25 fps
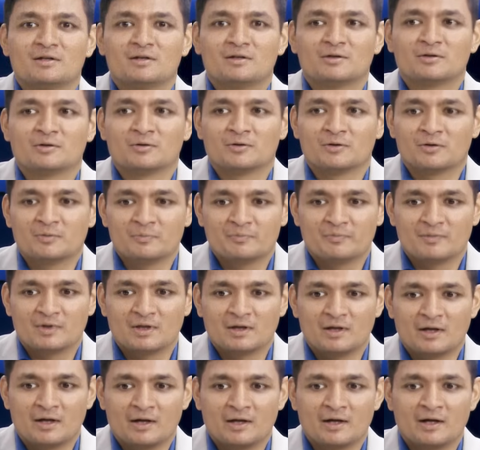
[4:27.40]

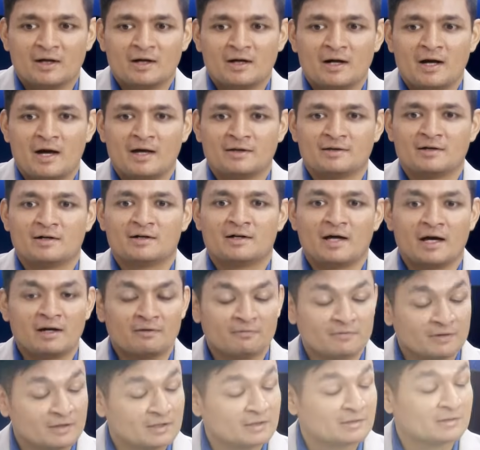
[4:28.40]
India has a
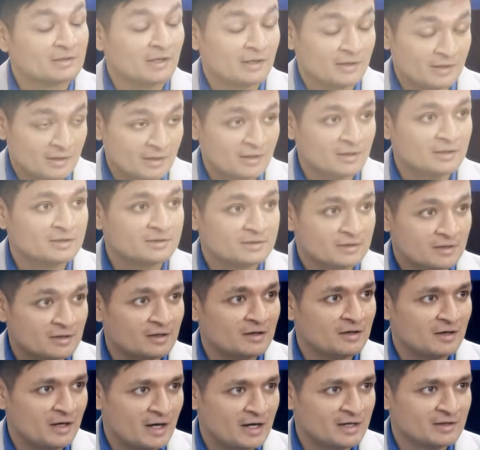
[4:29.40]
diverse
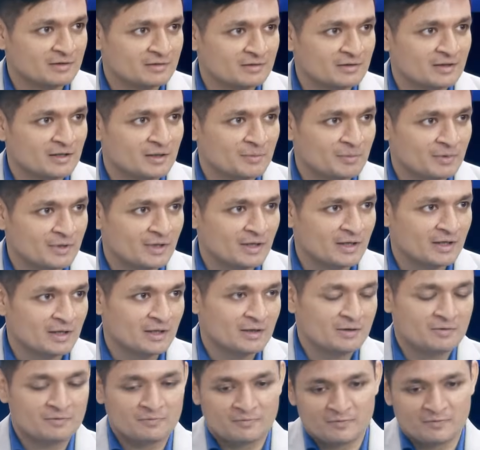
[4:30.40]
agricultural landscape, right?